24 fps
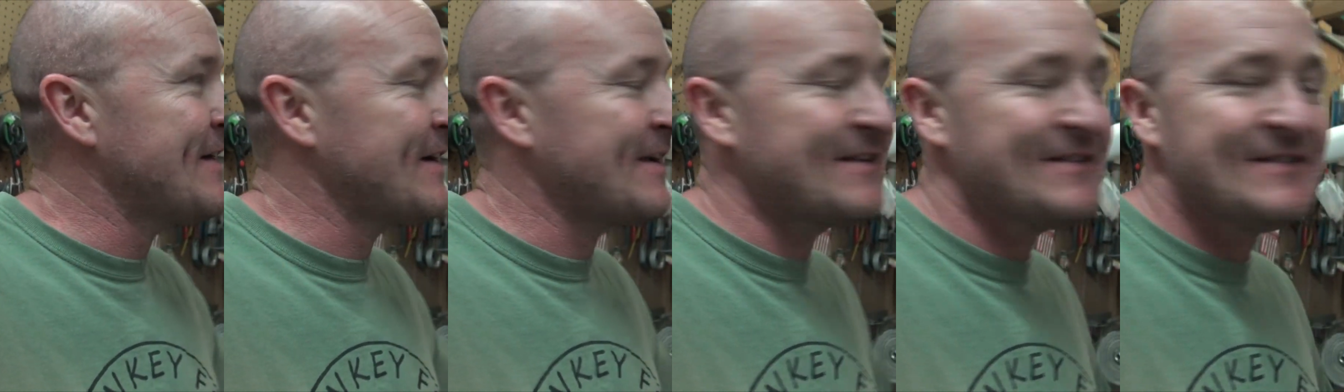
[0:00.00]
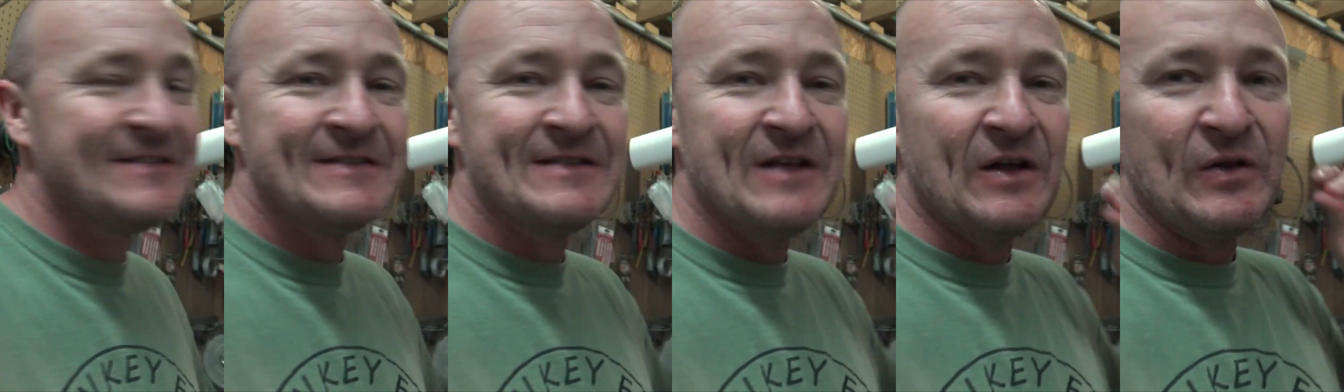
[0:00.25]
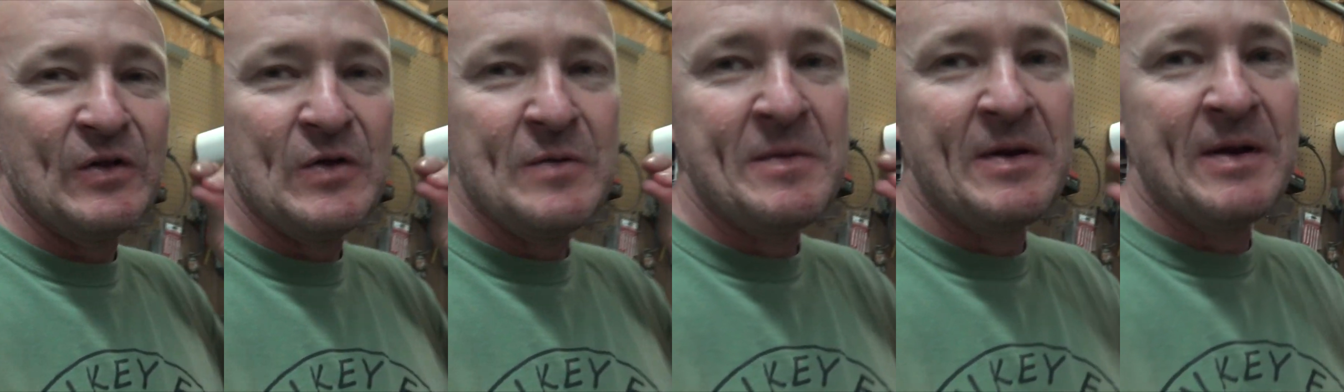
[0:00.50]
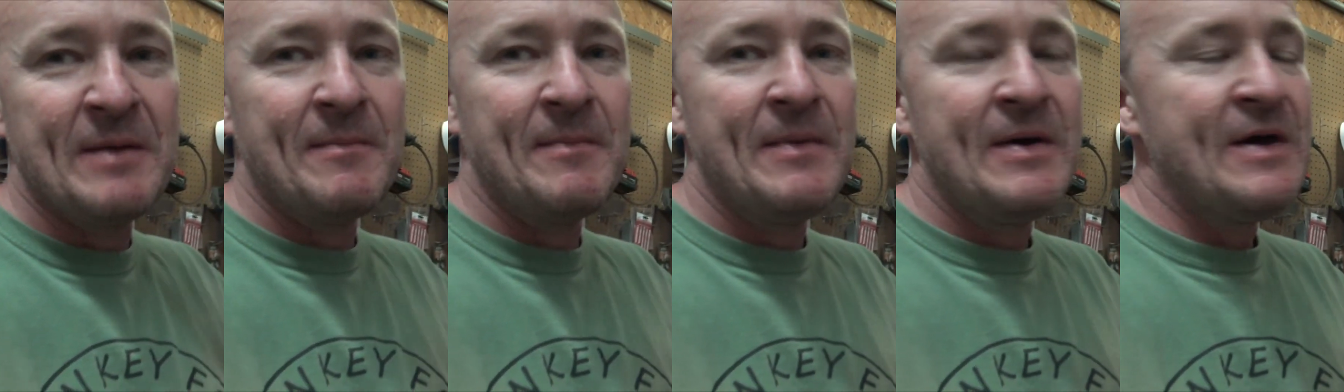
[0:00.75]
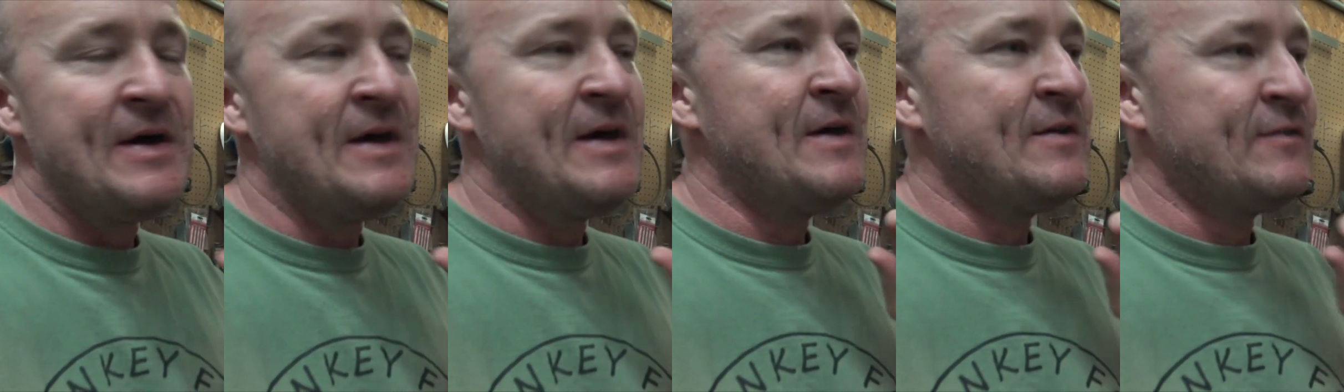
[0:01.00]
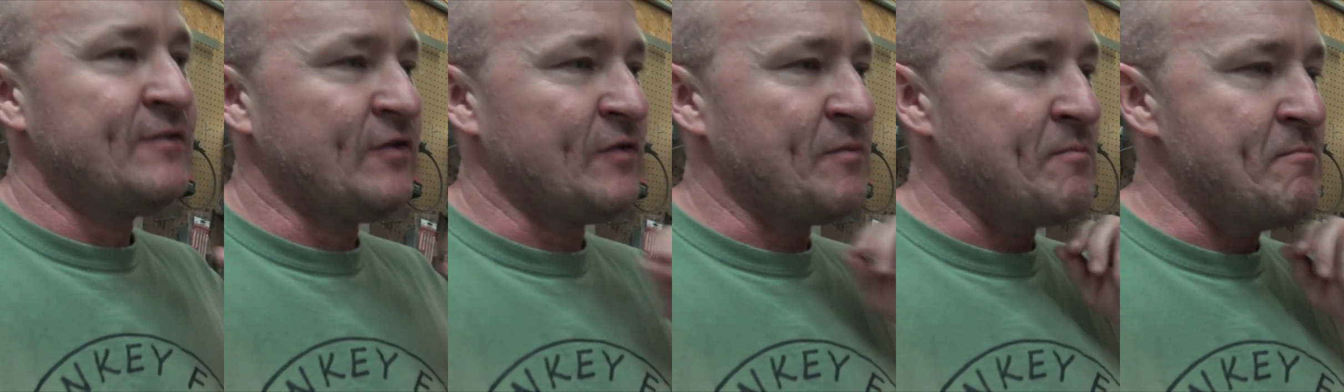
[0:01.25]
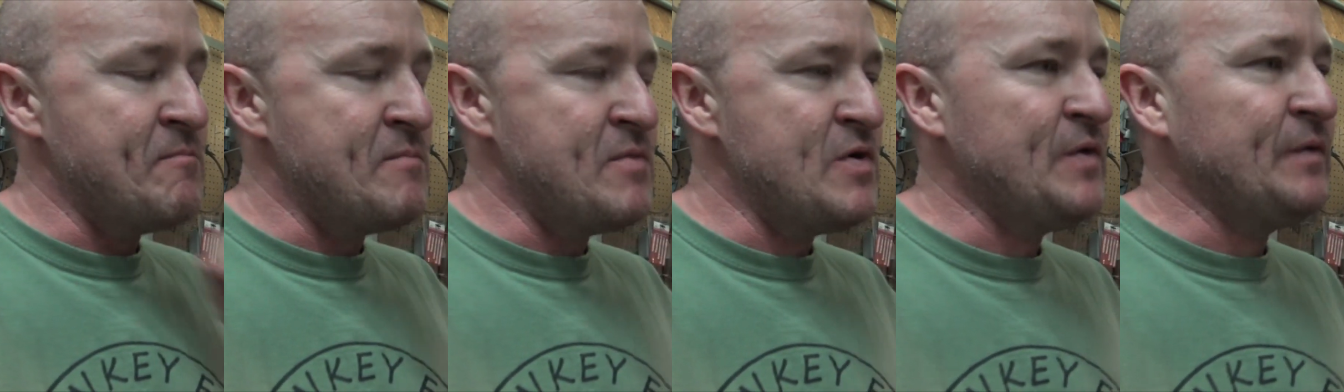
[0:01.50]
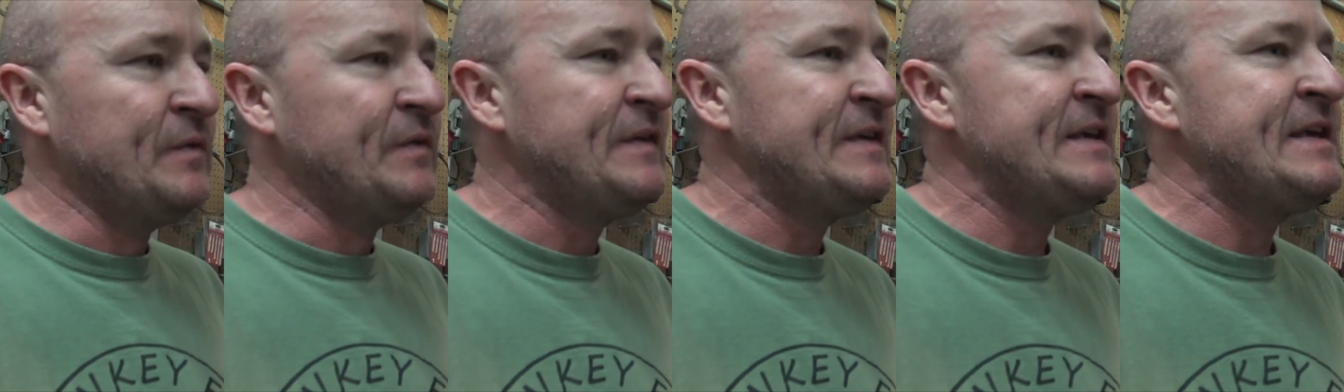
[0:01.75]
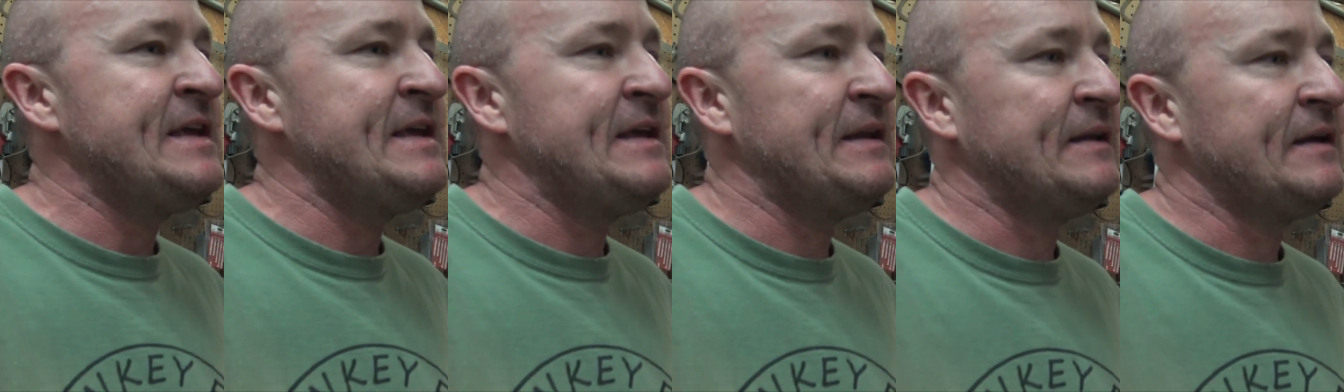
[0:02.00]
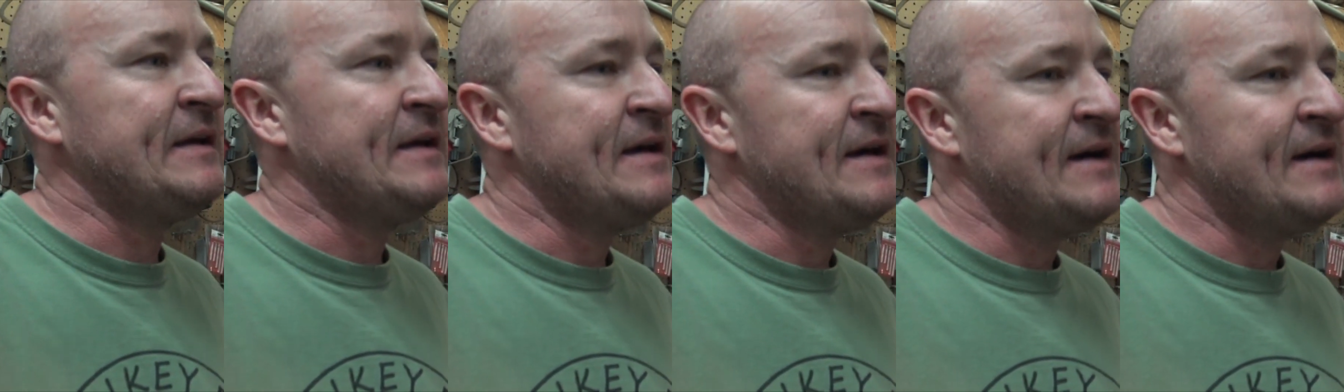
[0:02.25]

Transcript: because aluminum just moves heat.